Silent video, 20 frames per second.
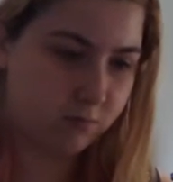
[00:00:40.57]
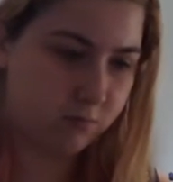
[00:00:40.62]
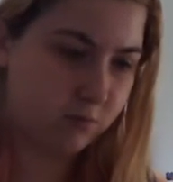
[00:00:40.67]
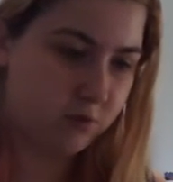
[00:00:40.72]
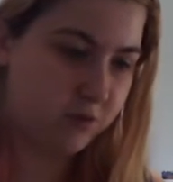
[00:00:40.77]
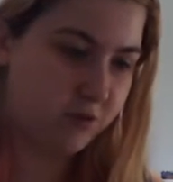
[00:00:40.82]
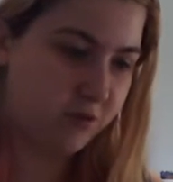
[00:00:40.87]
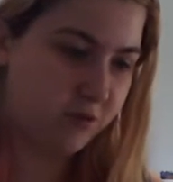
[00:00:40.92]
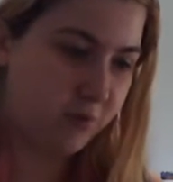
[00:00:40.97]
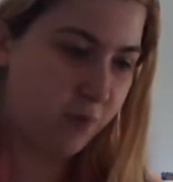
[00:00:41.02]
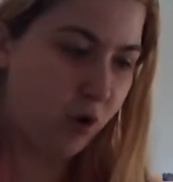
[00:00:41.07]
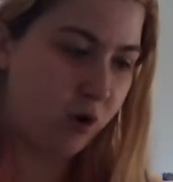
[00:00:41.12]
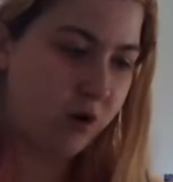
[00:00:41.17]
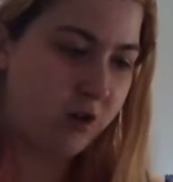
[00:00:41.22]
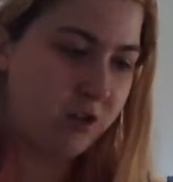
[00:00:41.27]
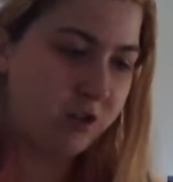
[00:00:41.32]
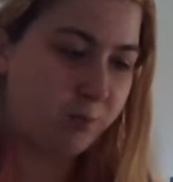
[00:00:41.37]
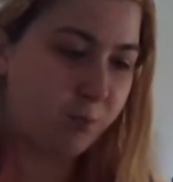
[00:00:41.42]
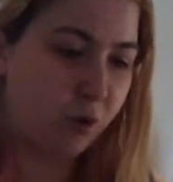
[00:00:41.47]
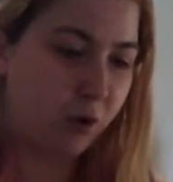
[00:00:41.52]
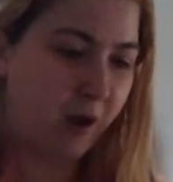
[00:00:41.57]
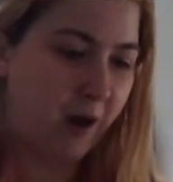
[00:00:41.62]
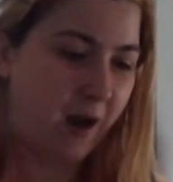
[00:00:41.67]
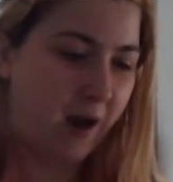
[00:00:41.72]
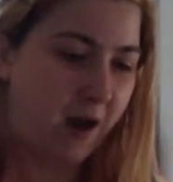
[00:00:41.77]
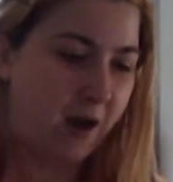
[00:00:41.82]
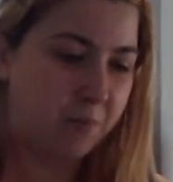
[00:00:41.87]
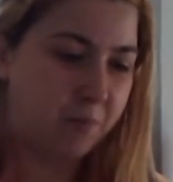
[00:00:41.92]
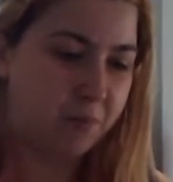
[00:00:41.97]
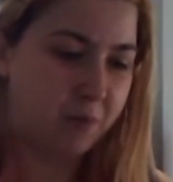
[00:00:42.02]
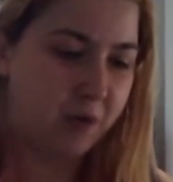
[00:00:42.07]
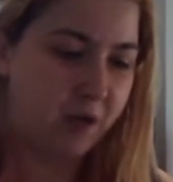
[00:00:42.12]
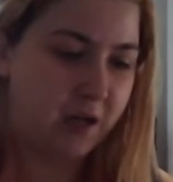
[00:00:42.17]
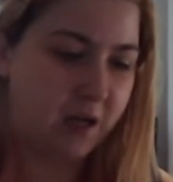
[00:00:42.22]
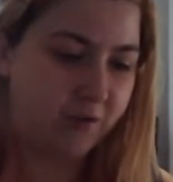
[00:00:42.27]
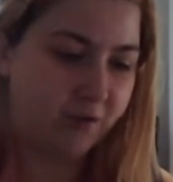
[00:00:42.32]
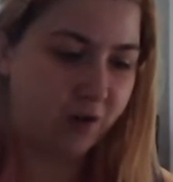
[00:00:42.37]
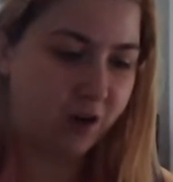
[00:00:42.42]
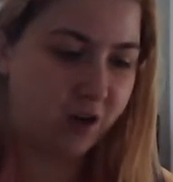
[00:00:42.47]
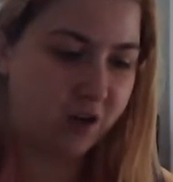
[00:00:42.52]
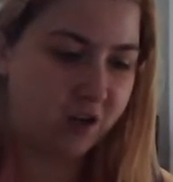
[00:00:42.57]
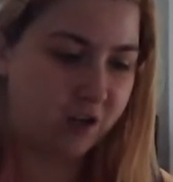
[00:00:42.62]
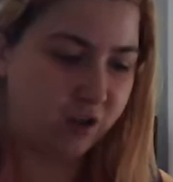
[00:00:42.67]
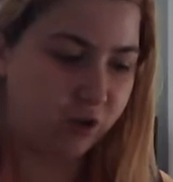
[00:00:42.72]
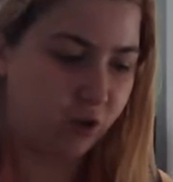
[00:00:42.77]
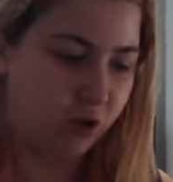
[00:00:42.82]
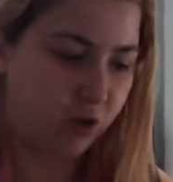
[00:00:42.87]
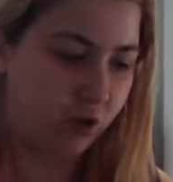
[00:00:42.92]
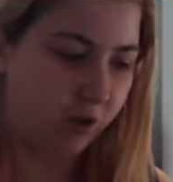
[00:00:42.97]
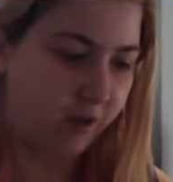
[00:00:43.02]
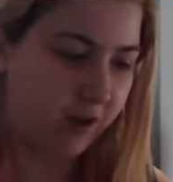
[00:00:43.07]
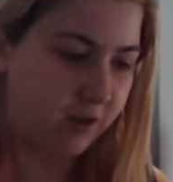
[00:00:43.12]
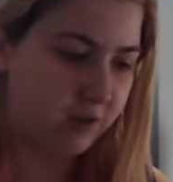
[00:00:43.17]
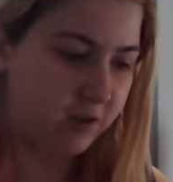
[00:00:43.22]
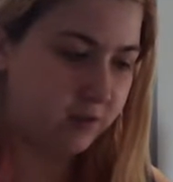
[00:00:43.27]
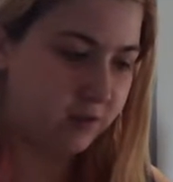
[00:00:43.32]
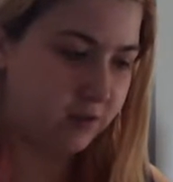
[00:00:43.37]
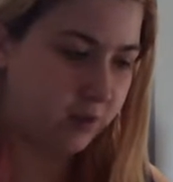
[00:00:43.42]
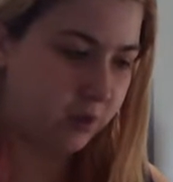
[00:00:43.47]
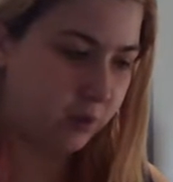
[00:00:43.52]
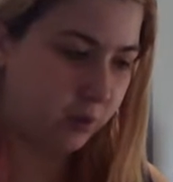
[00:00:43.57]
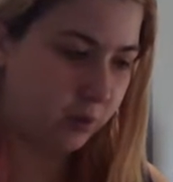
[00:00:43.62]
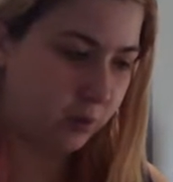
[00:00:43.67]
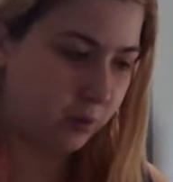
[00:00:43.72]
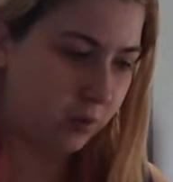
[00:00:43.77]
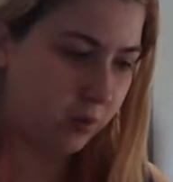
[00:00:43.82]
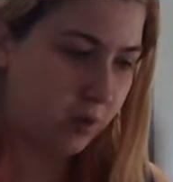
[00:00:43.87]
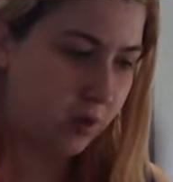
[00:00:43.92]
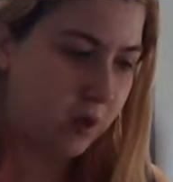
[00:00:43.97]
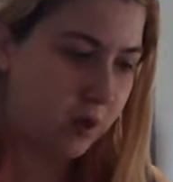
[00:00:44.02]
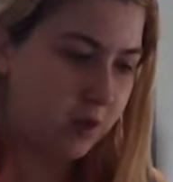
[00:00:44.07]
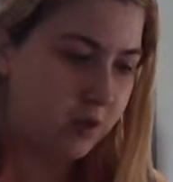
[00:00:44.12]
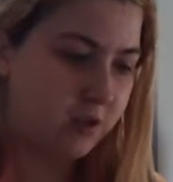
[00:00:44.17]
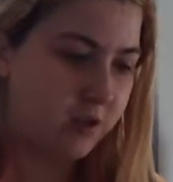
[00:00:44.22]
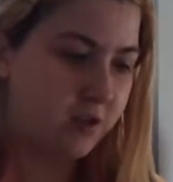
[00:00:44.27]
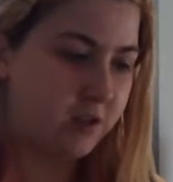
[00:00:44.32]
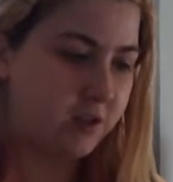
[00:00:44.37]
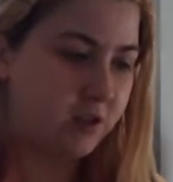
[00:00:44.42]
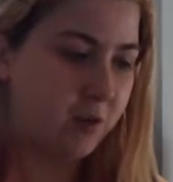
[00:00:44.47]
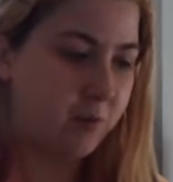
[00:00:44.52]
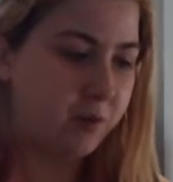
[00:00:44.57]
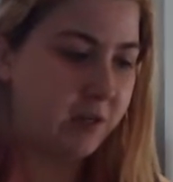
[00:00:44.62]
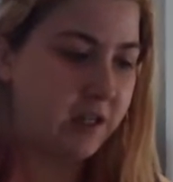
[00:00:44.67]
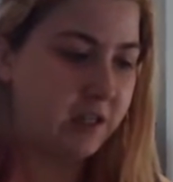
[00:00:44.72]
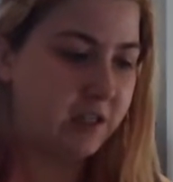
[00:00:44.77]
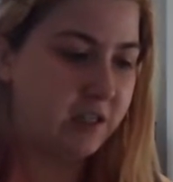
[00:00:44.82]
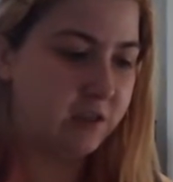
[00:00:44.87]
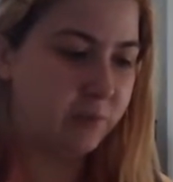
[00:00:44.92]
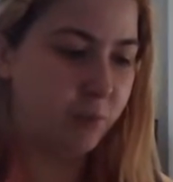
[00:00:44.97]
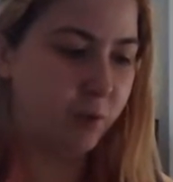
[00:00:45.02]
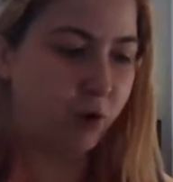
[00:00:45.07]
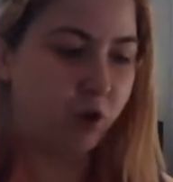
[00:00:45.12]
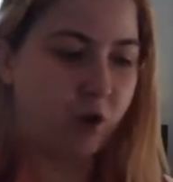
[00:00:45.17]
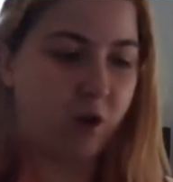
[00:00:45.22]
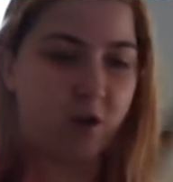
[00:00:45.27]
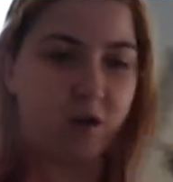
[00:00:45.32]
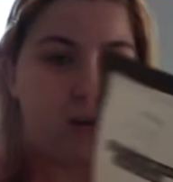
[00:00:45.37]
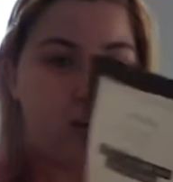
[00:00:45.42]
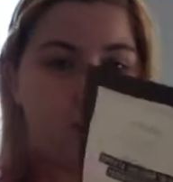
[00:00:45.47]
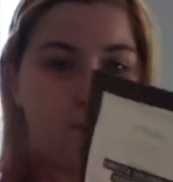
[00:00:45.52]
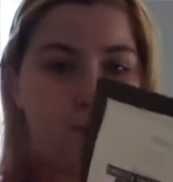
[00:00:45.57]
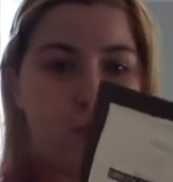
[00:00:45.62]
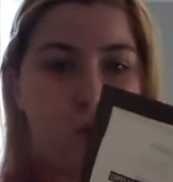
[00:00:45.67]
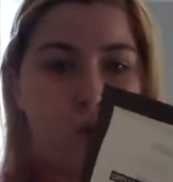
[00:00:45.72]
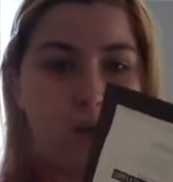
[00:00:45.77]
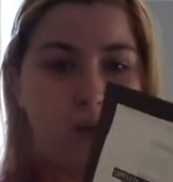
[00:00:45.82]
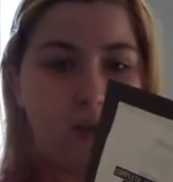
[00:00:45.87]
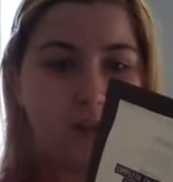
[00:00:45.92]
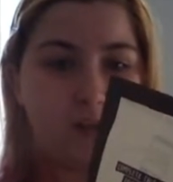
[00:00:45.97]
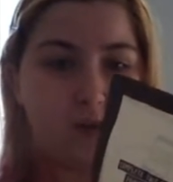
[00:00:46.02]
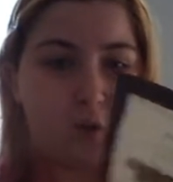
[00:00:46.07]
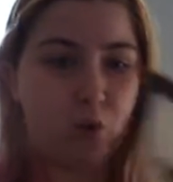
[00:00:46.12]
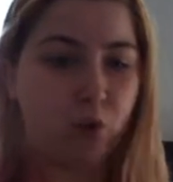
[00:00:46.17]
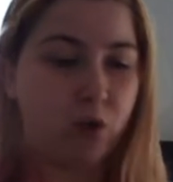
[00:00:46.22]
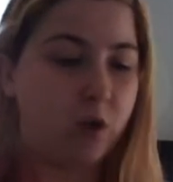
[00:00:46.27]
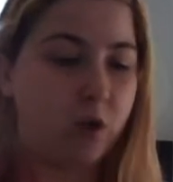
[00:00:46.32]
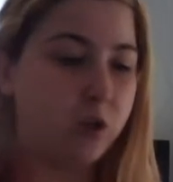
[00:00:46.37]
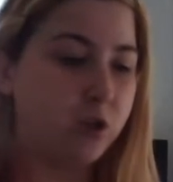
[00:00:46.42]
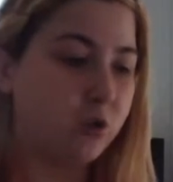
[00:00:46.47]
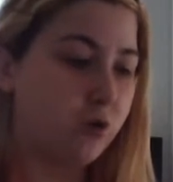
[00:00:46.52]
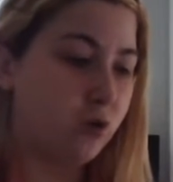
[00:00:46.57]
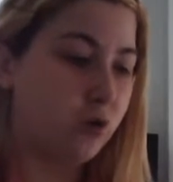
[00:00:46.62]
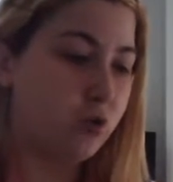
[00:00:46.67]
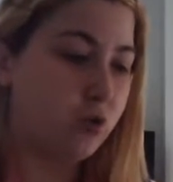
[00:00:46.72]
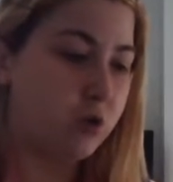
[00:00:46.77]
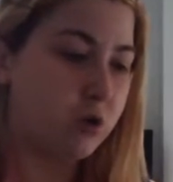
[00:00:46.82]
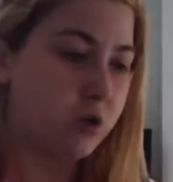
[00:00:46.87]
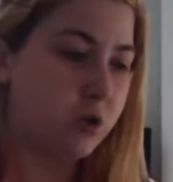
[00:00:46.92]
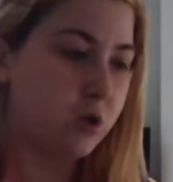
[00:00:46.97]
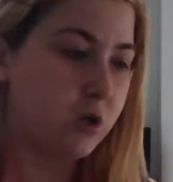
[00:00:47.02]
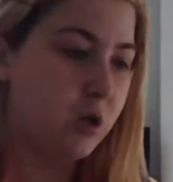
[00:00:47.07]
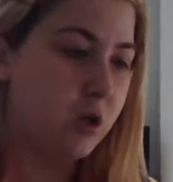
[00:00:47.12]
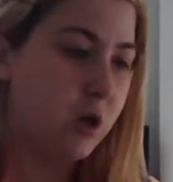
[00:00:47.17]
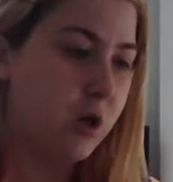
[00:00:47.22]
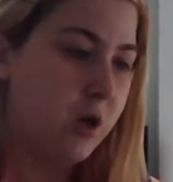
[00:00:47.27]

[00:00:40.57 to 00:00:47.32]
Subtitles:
There's a Pointless book app, but I never actually got that. So it says complete this book in a Pointless order.